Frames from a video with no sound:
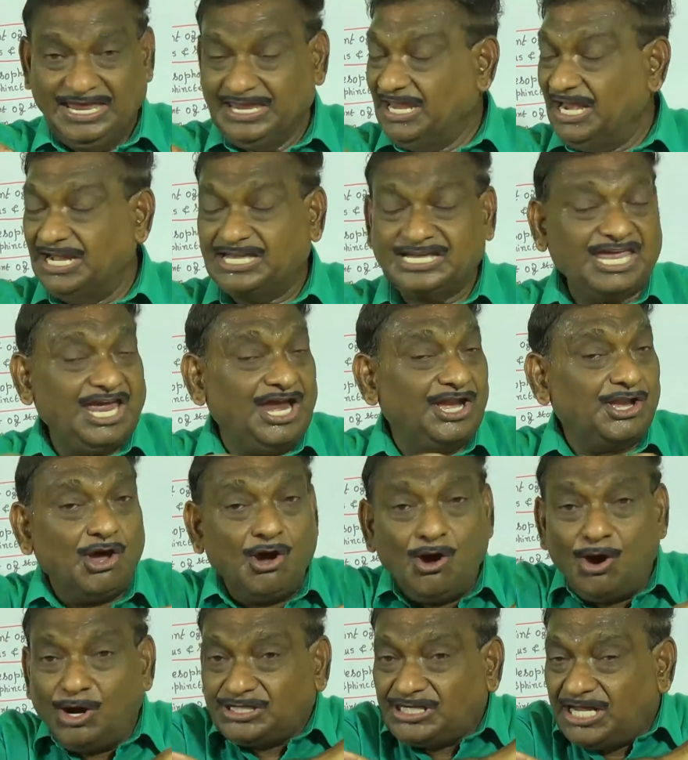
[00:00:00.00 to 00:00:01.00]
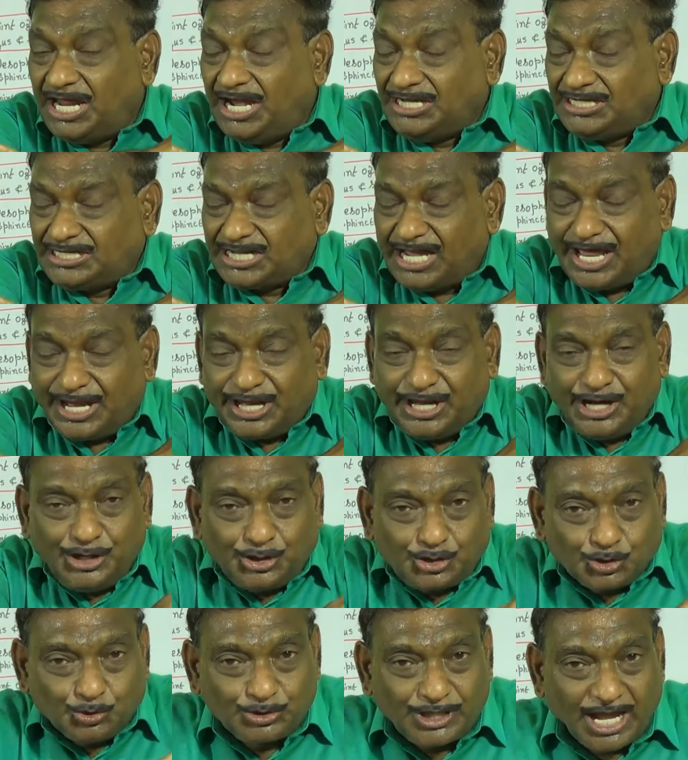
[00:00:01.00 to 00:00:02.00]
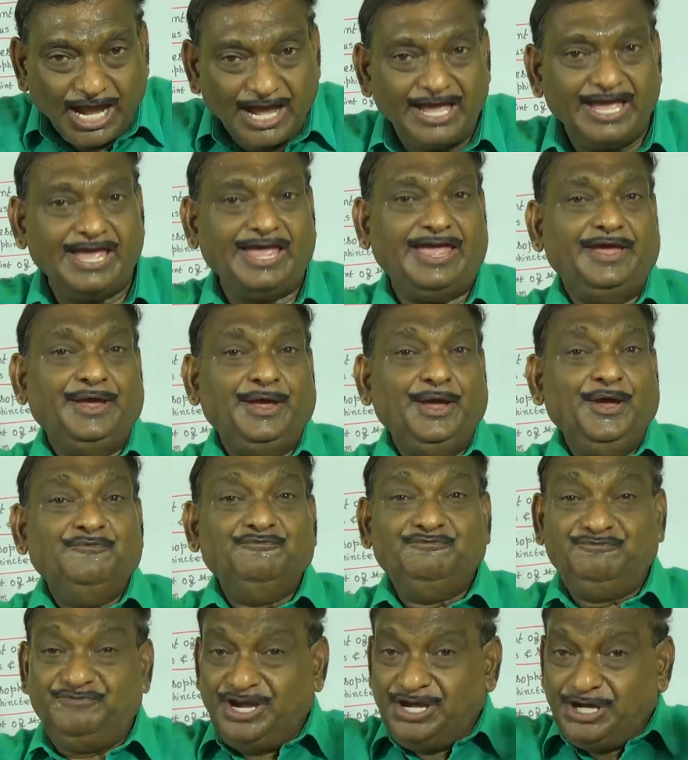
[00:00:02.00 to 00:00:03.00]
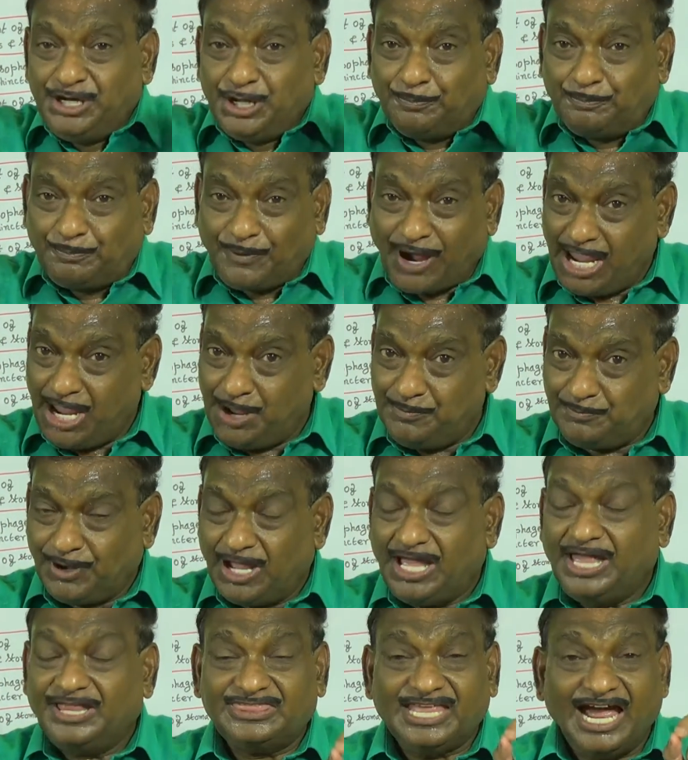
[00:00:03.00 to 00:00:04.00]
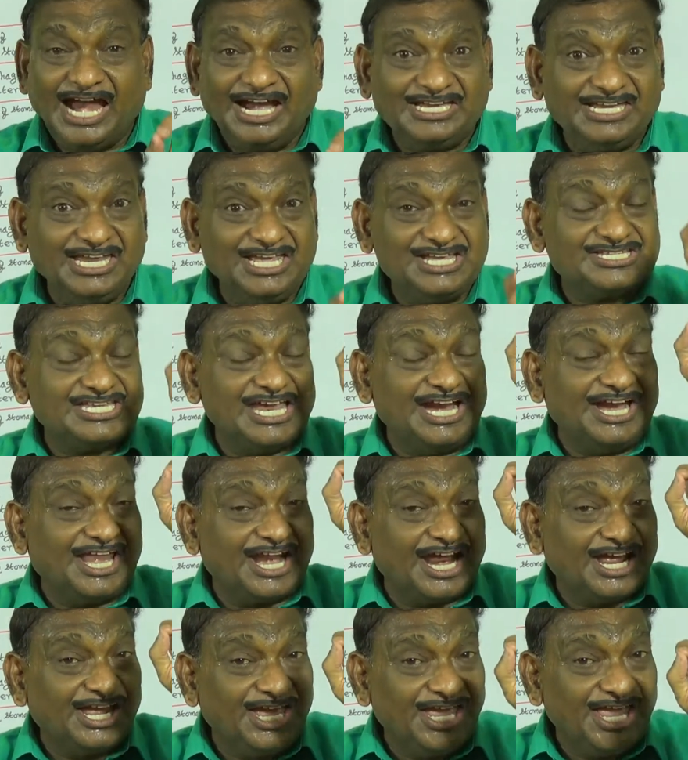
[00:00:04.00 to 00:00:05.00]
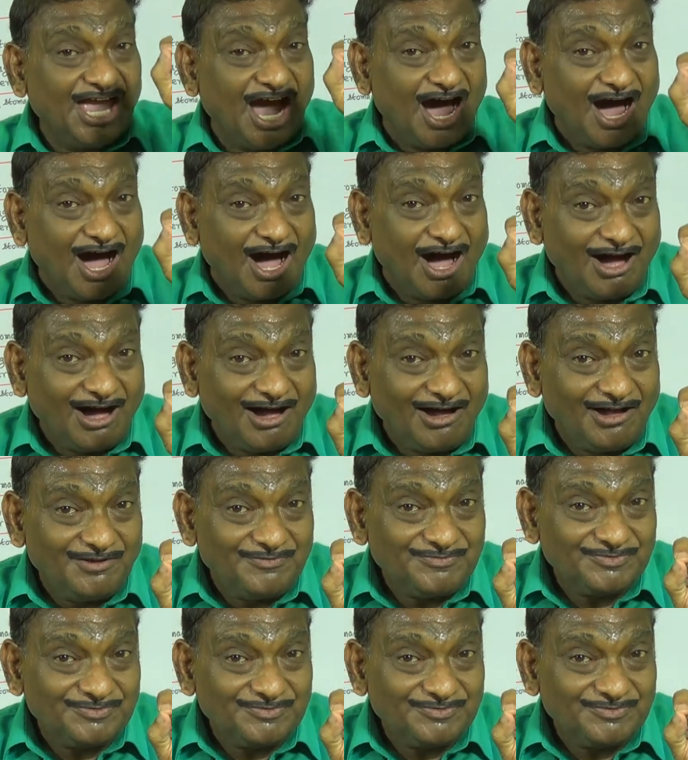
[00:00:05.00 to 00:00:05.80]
It cannot enter into the windpipe, that is trachea.